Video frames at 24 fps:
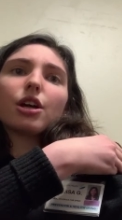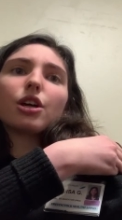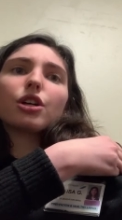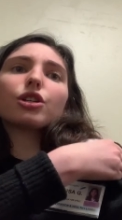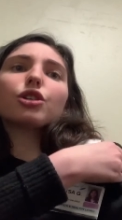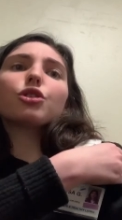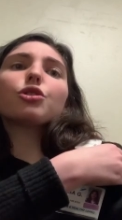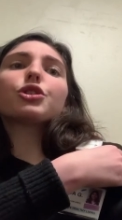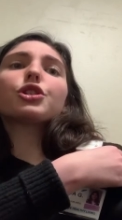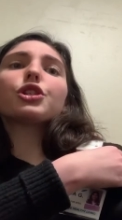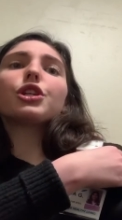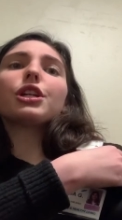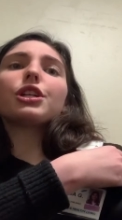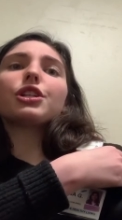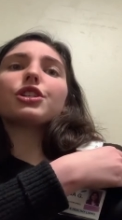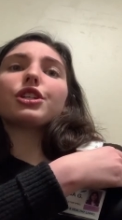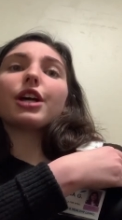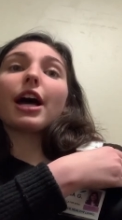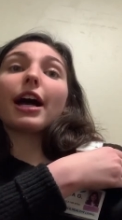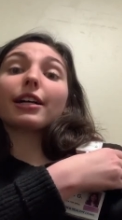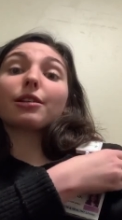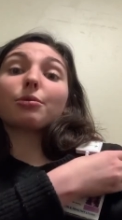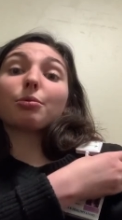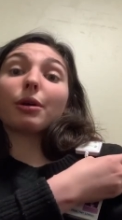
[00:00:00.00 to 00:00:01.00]
You should
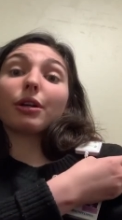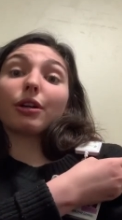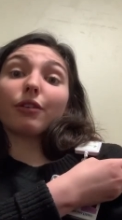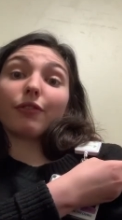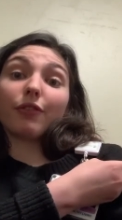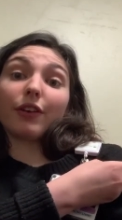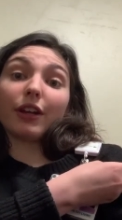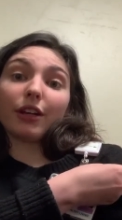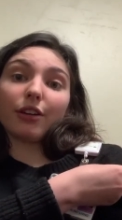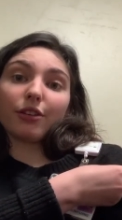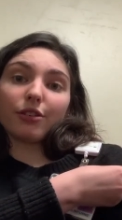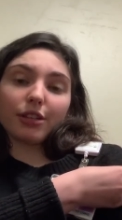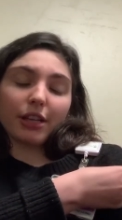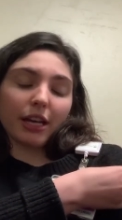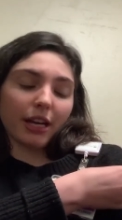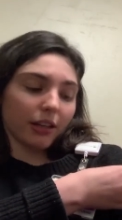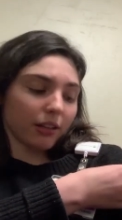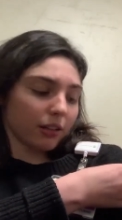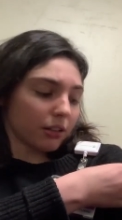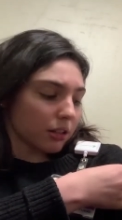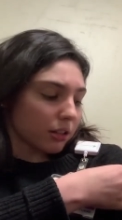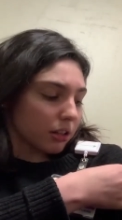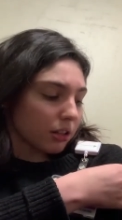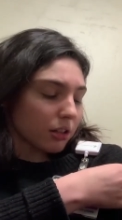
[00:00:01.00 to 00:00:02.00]
inject where your fingers
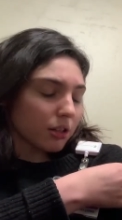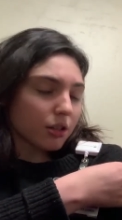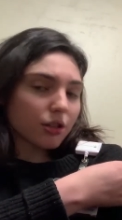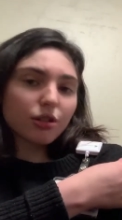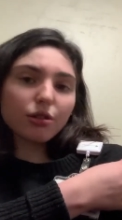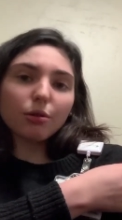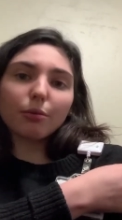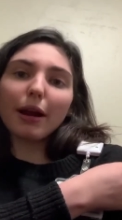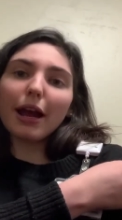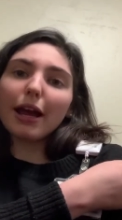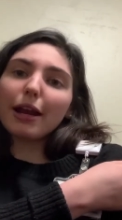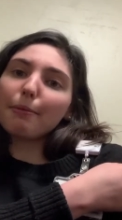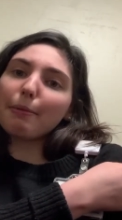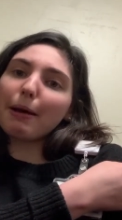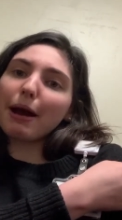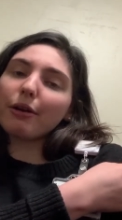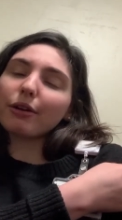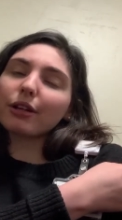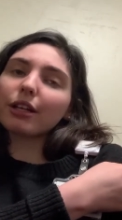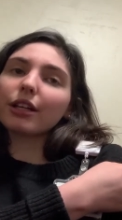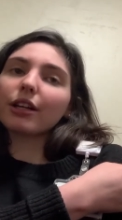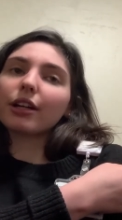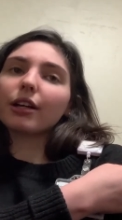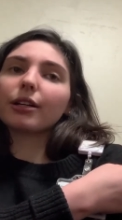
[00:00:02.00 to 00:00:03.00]
end, so right
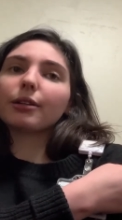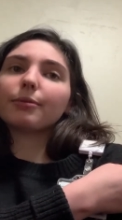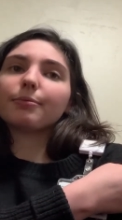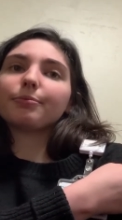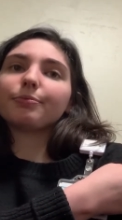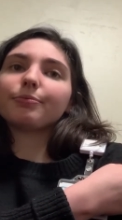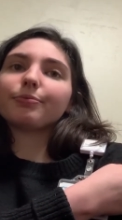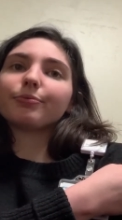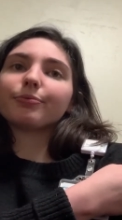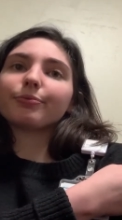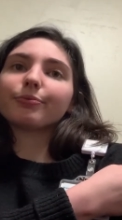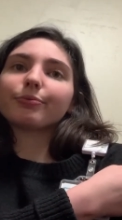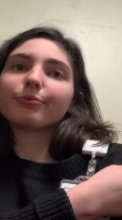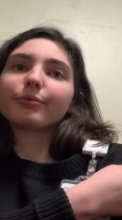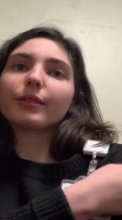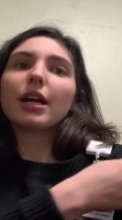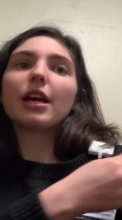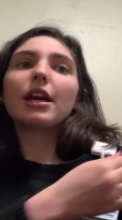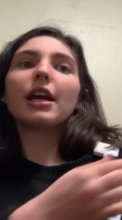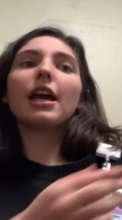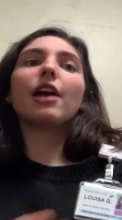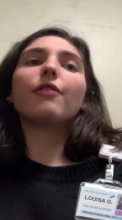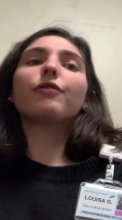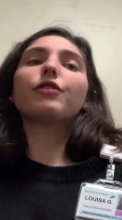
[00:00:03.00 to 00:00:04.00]
about here.
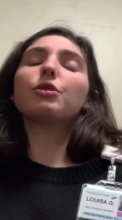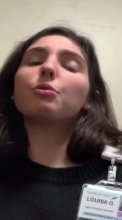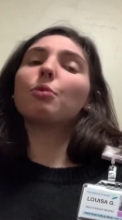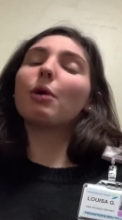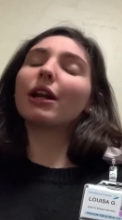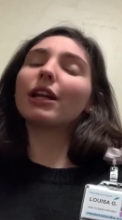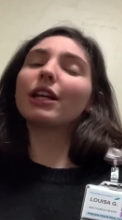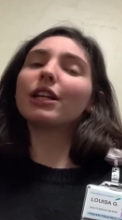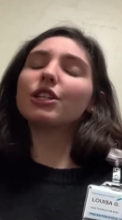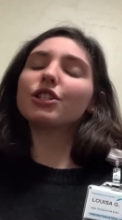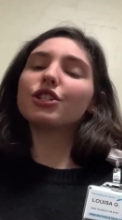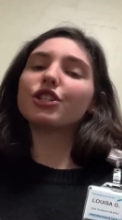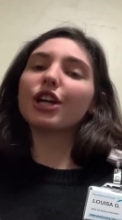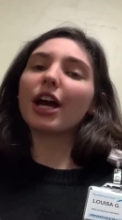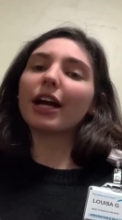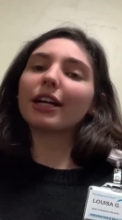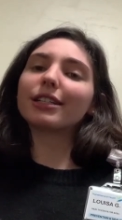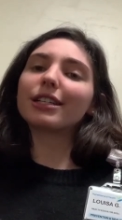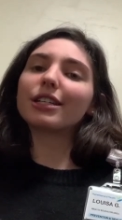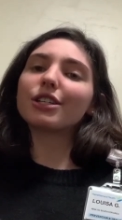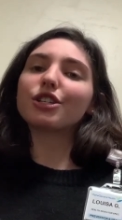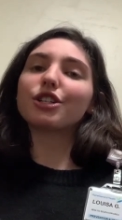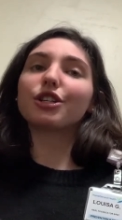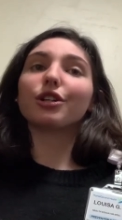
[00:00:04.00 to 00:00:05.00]
If you want to
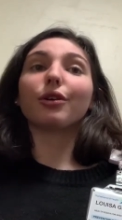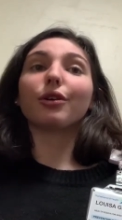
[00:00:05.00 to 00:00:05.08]
inject into